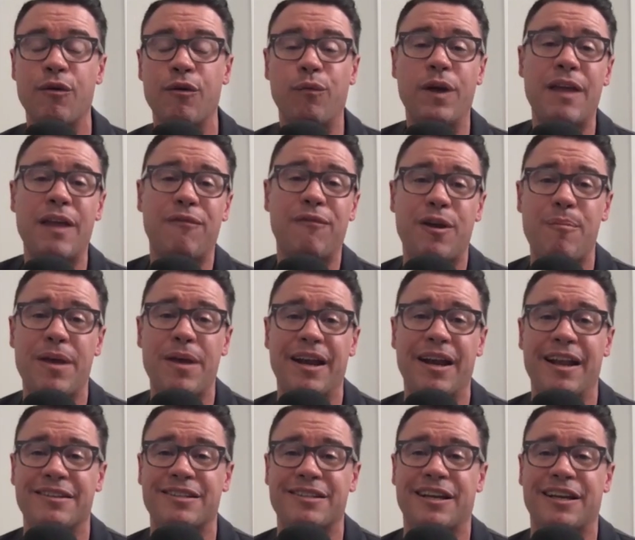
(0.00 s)
We've
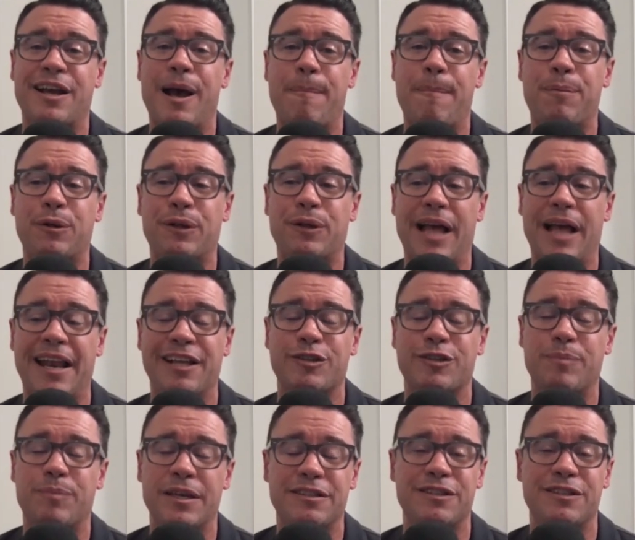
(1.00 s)
committed as a couple and
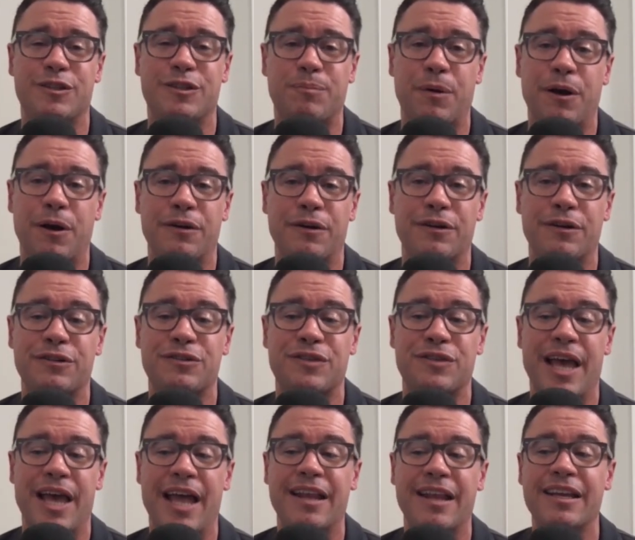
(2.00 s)
as business partners
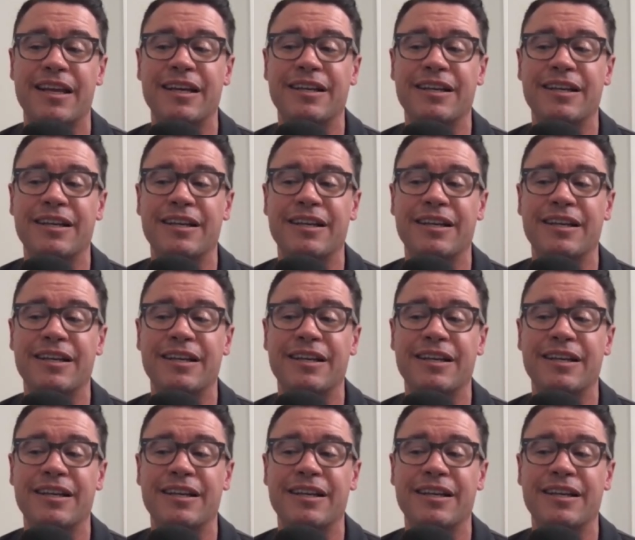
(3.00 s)
that